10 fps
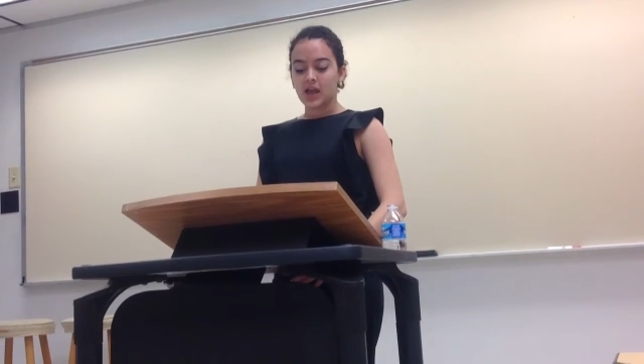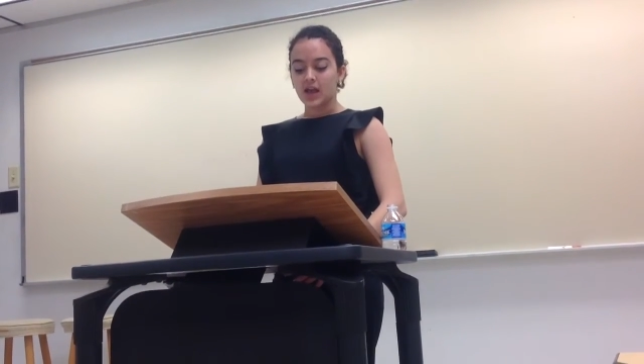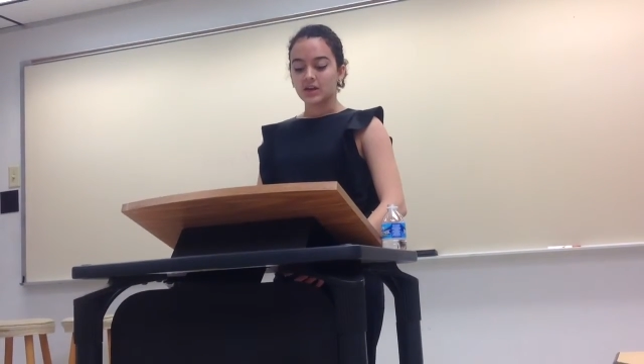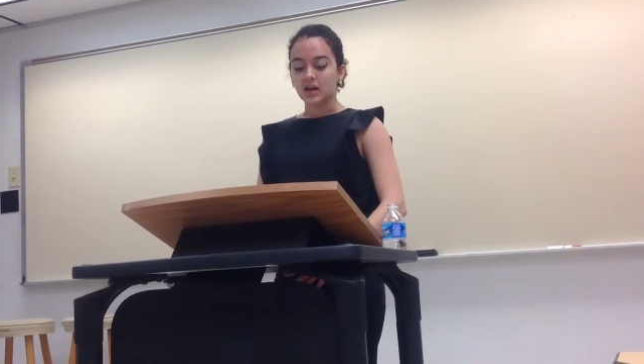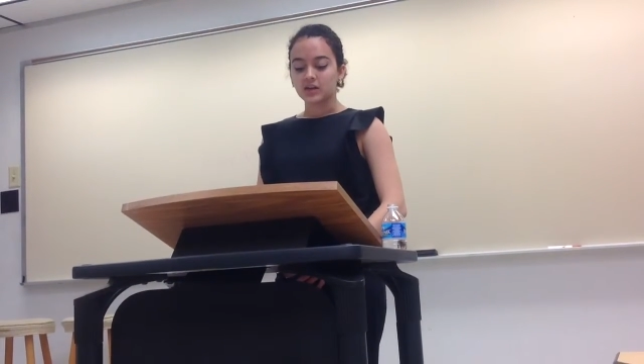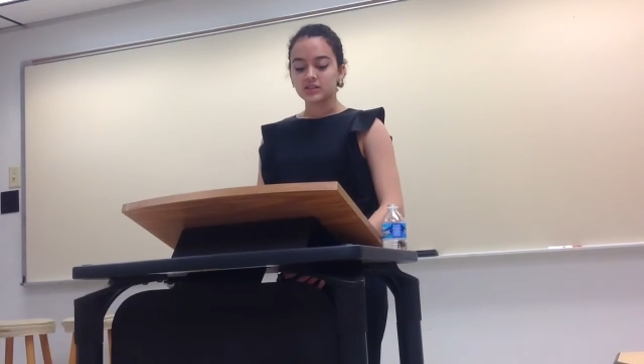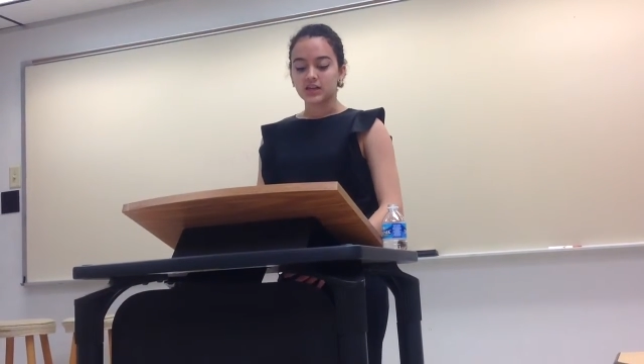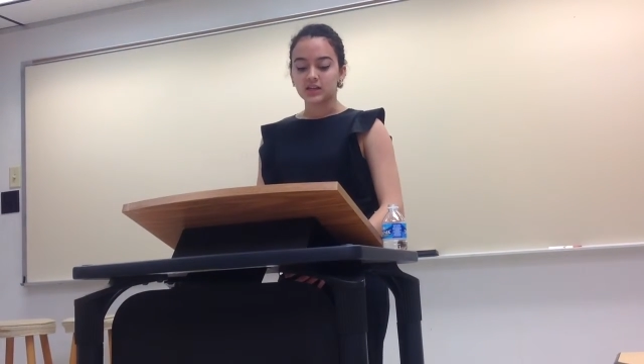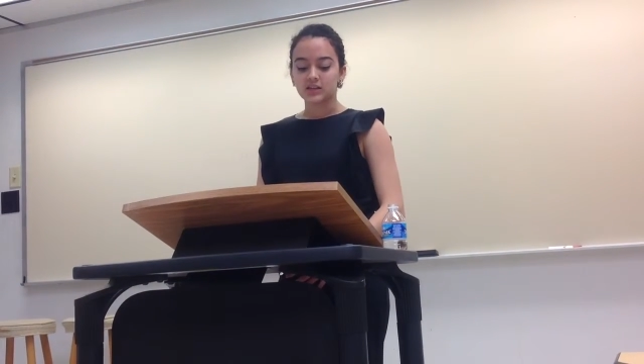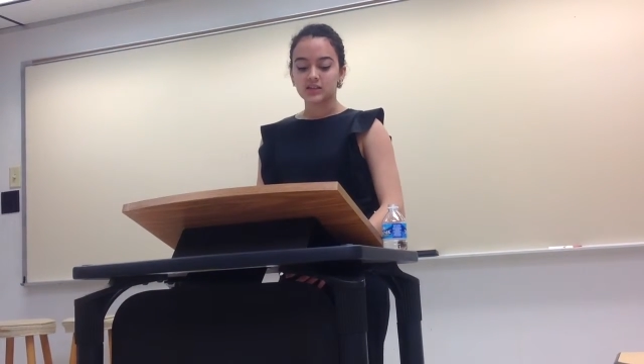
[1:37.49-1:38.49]
and
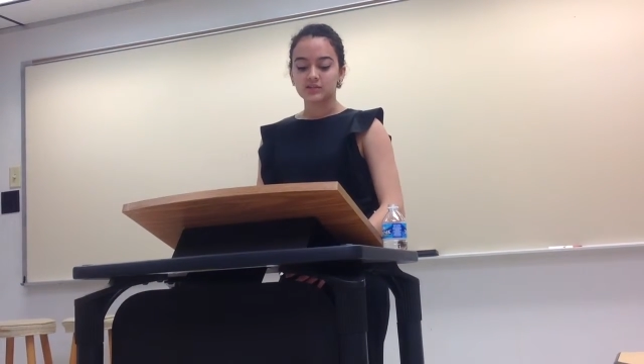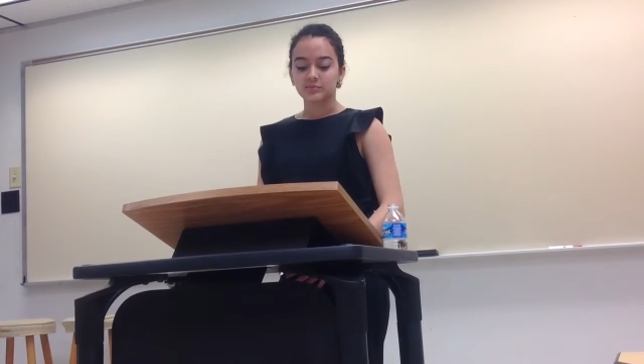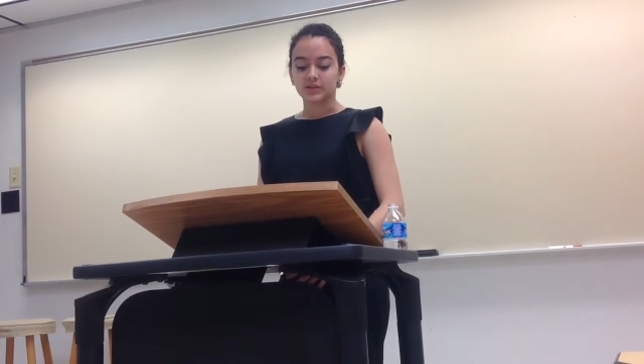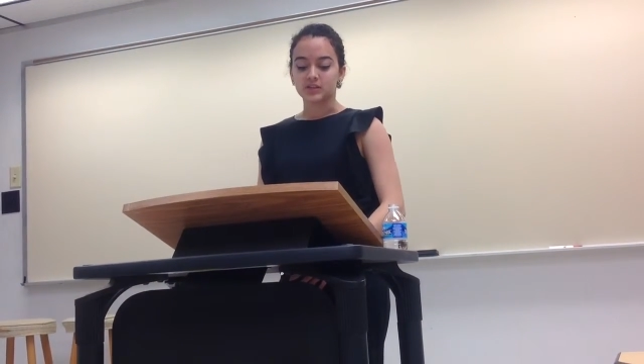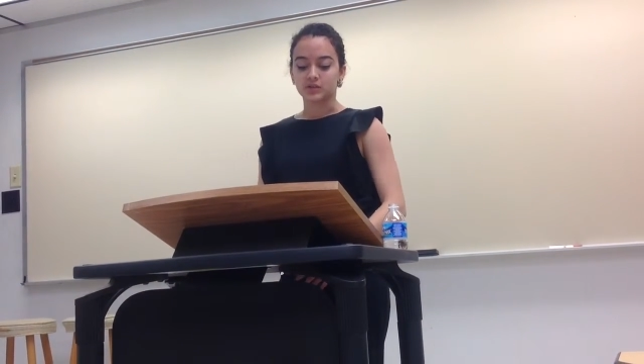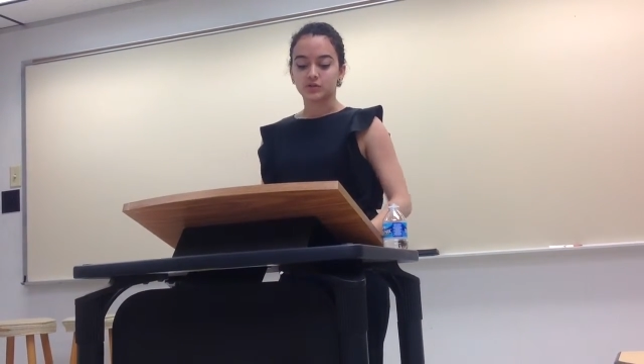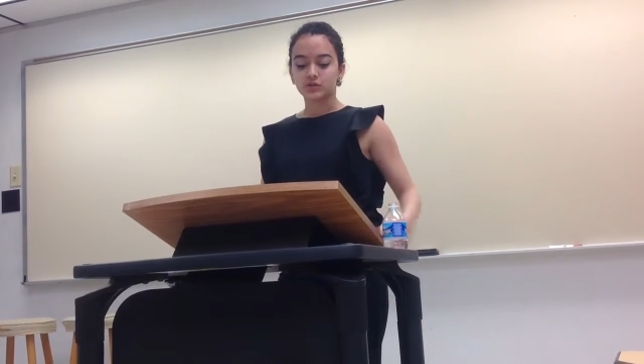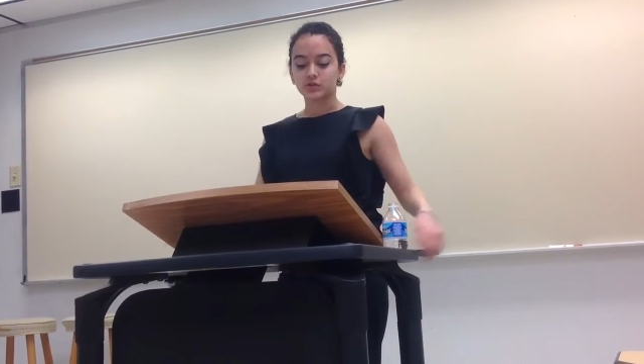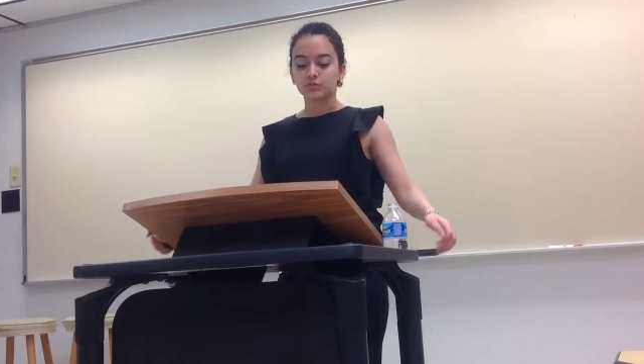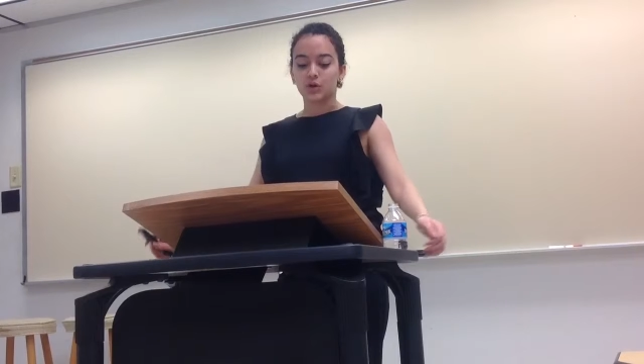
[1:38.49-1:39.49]
understanding this plays a
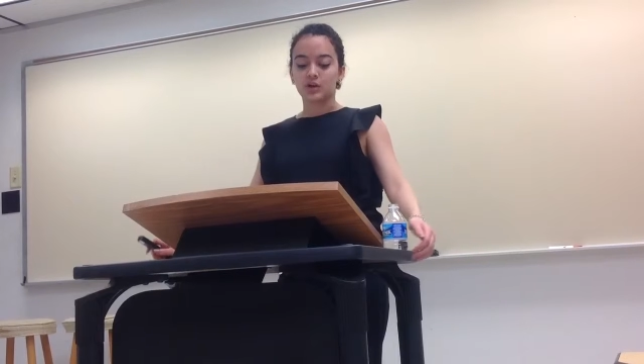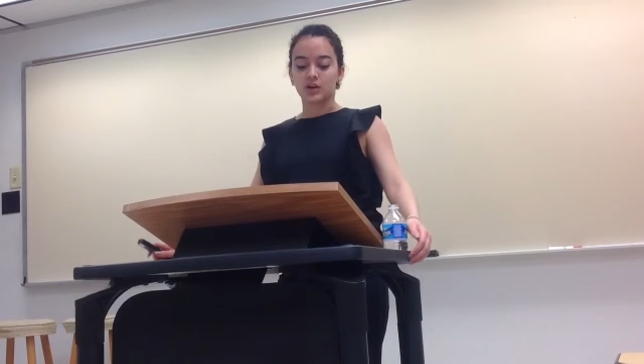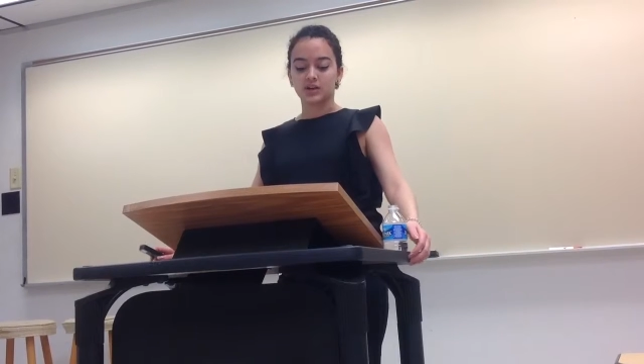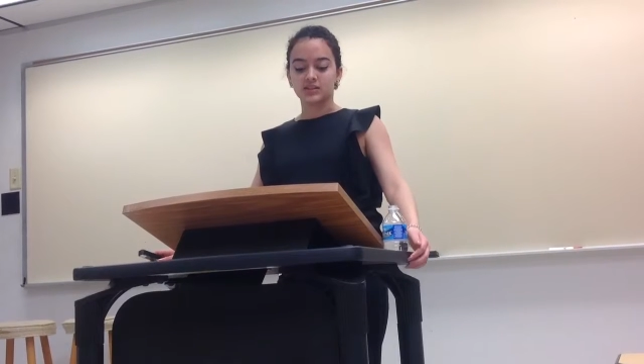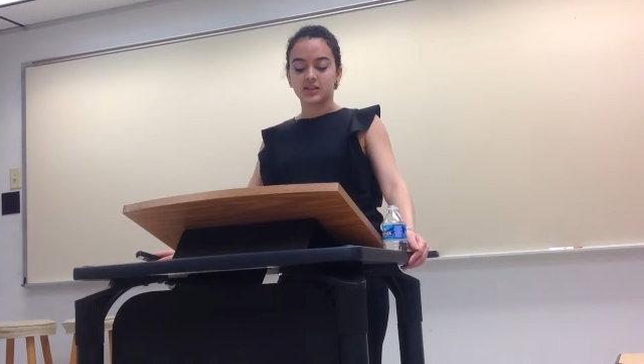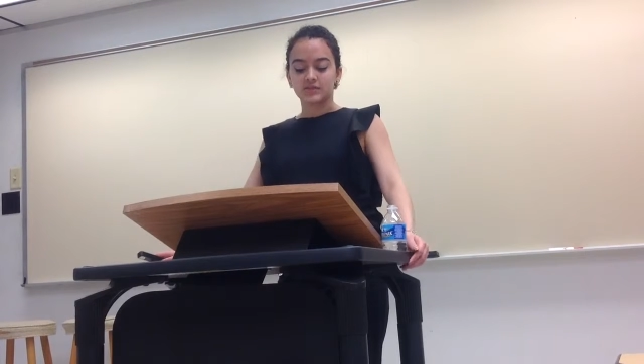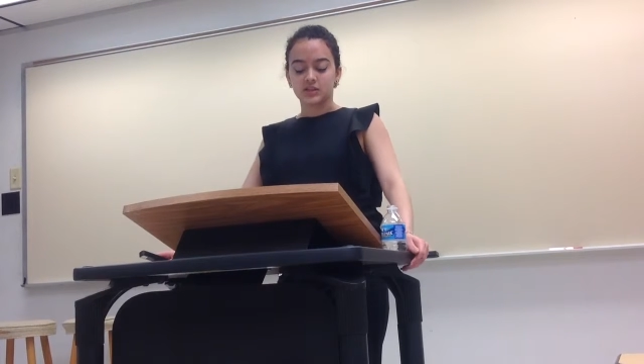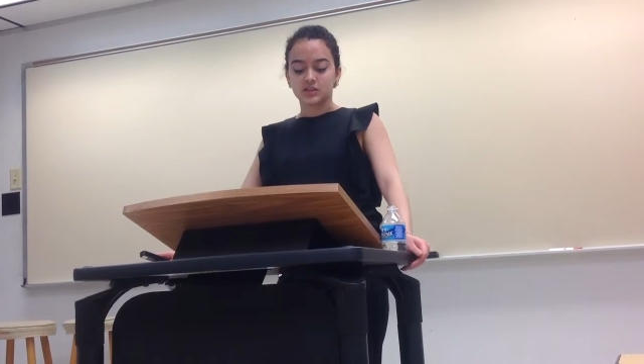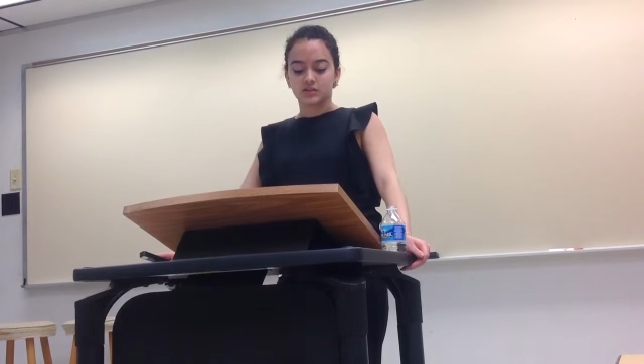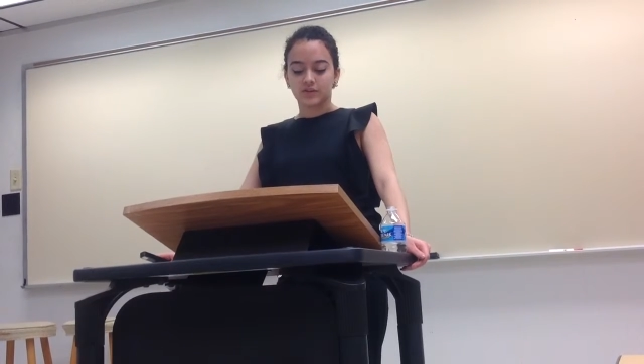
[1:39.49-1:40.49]
crucial role in our safety
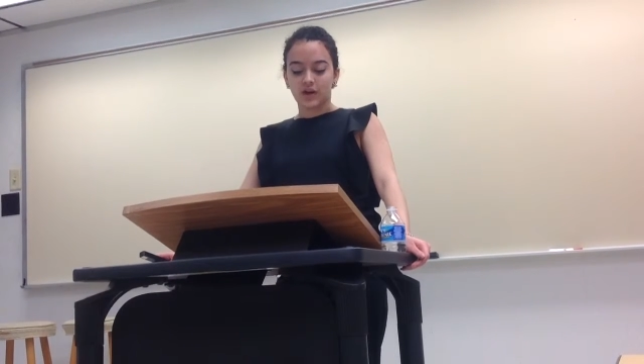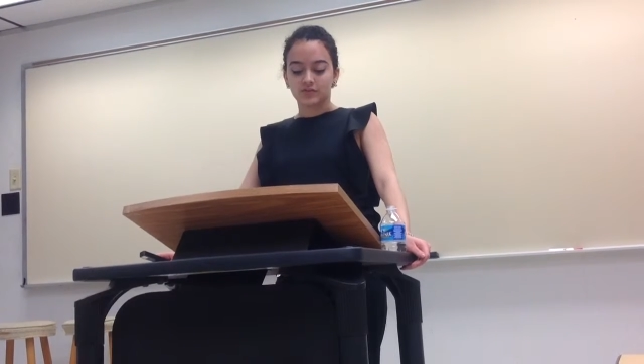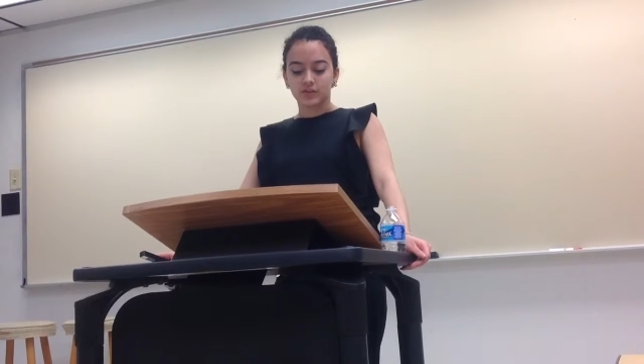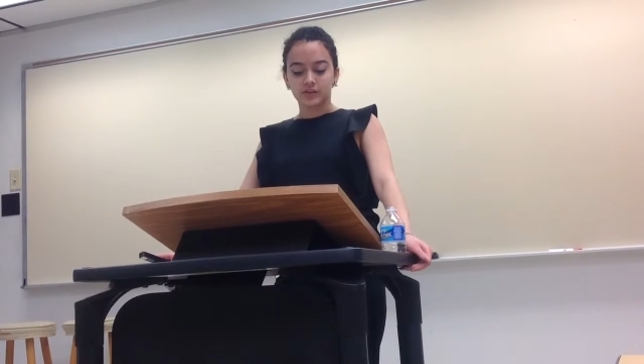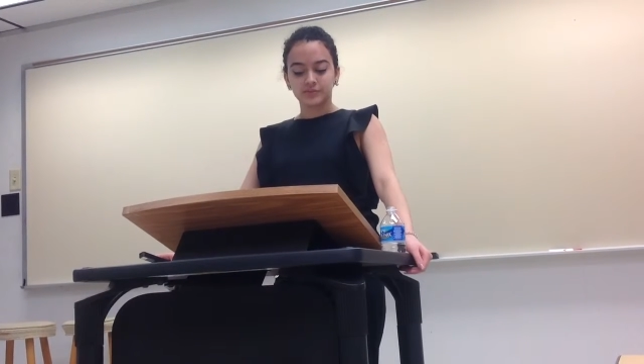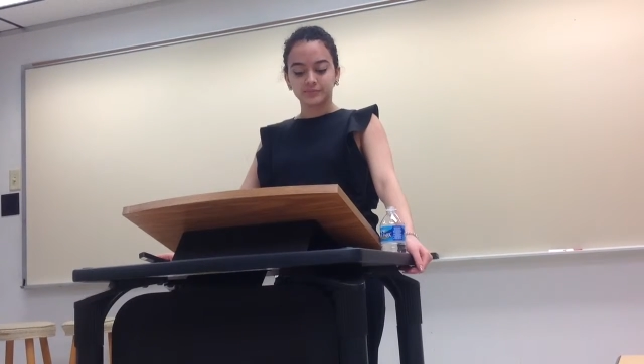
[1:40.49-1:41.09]
and survival.